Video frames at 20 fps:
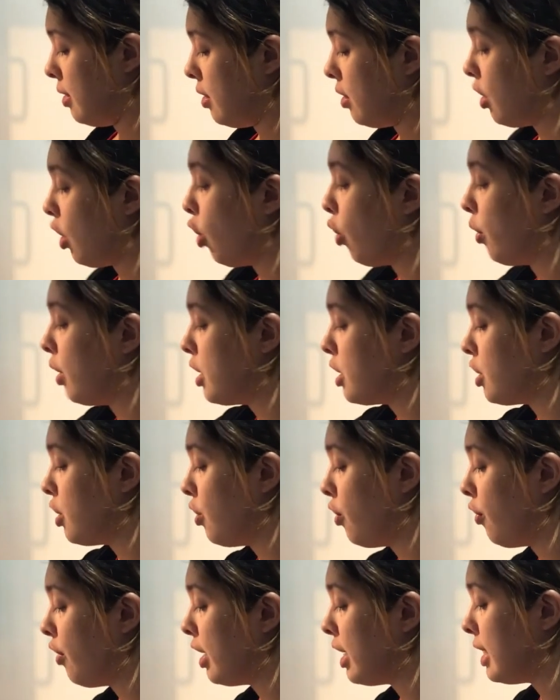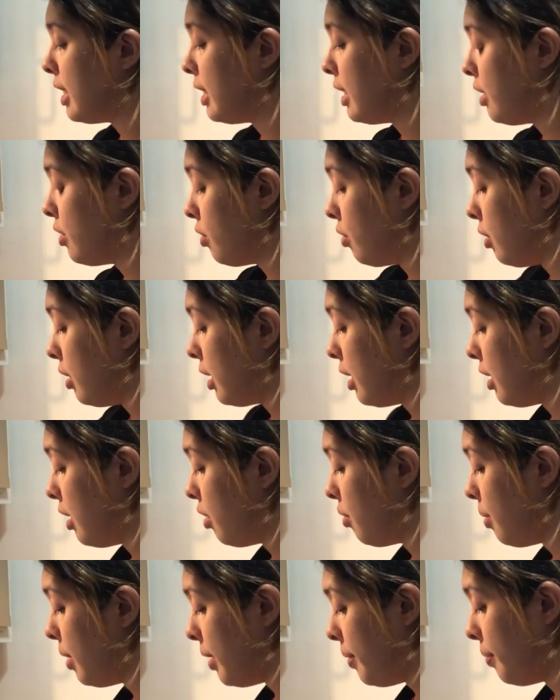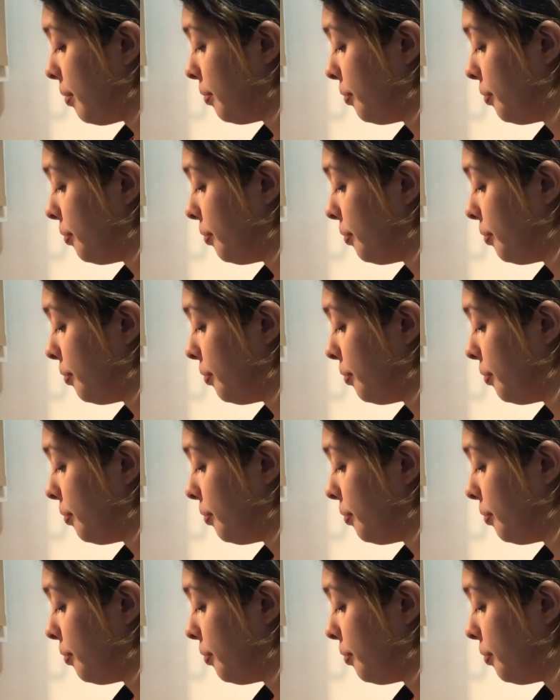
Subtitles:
The orange you already seasoned a little bit.